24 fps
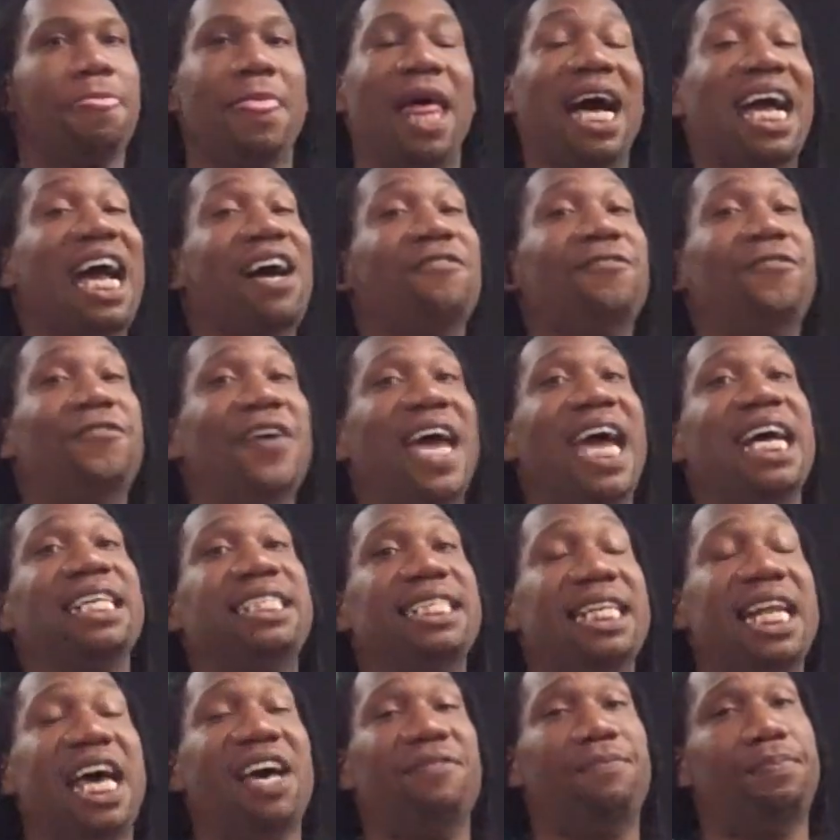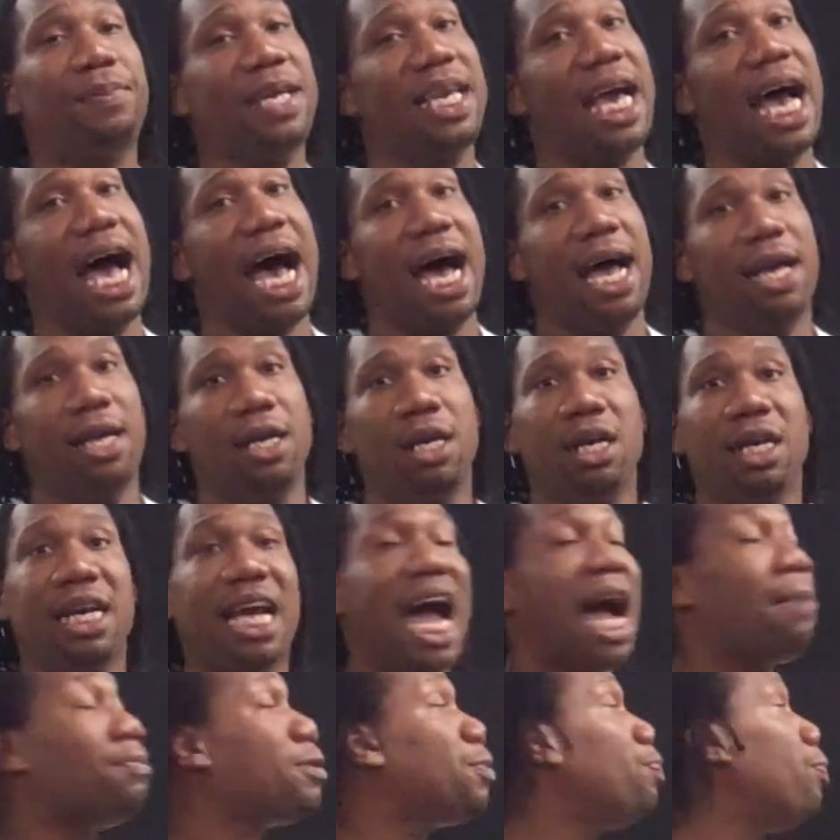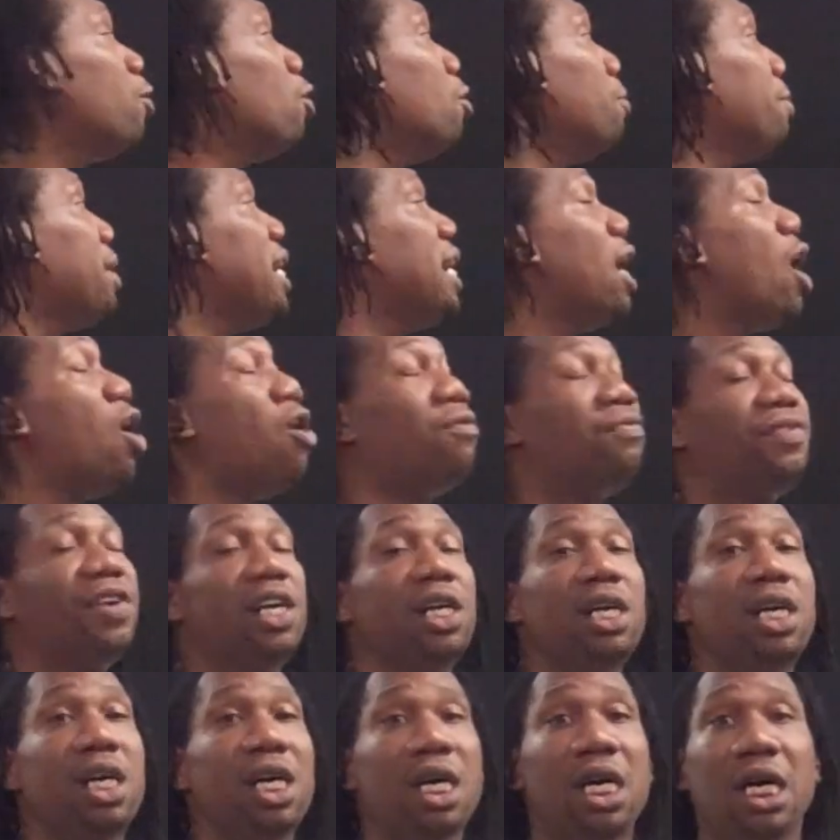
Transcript: I got fans in the FBI. Cops pull me over,